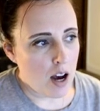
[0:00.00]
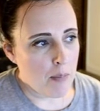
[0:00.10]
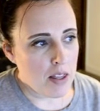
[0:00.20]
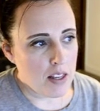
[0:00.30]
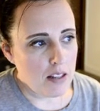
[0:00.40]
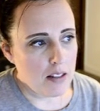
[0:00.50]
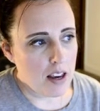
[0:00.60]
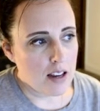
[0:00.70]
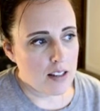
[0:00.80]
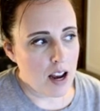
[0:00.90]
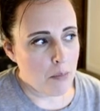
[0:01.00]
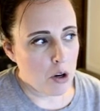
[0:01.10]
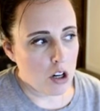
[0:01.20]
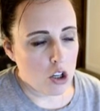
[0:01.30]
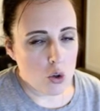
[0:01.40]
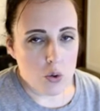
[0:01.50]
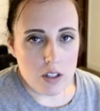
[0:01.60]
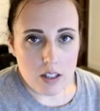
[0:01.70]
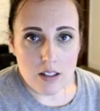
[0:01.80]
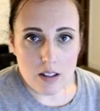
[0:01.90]
In this case, I'm going to use
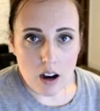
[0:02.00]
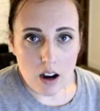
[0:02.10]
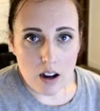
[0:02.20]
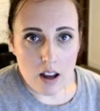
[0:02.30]
Seesaw.